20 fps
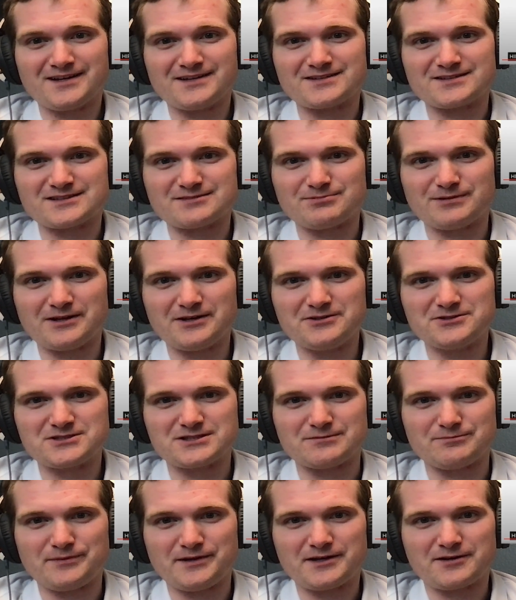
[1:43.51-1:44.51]
an
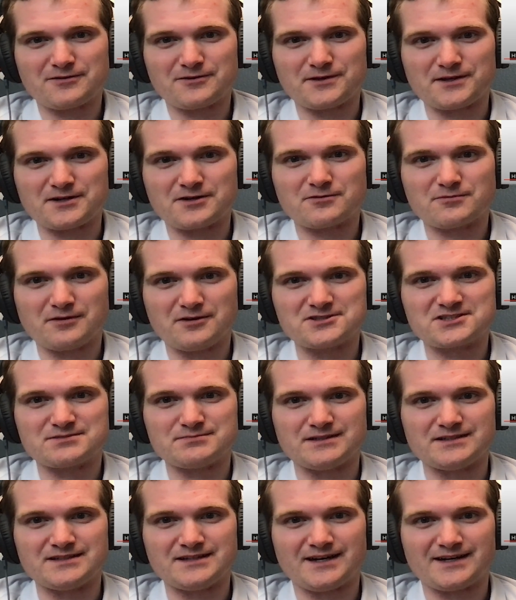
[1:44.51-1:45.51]
explosion bigger than
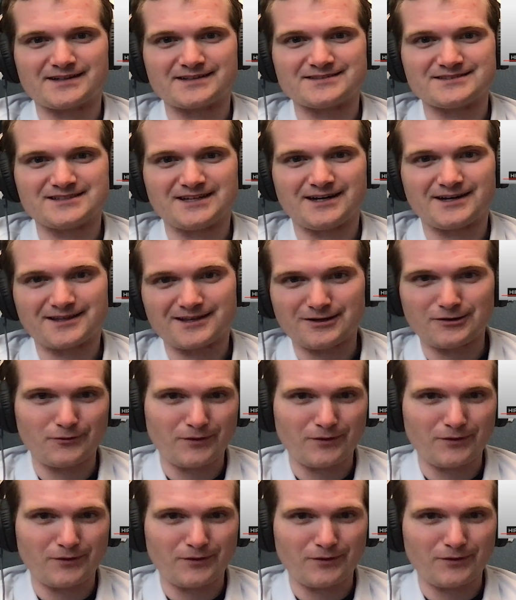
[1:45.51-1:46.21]
Hiroshima and Nagasaki.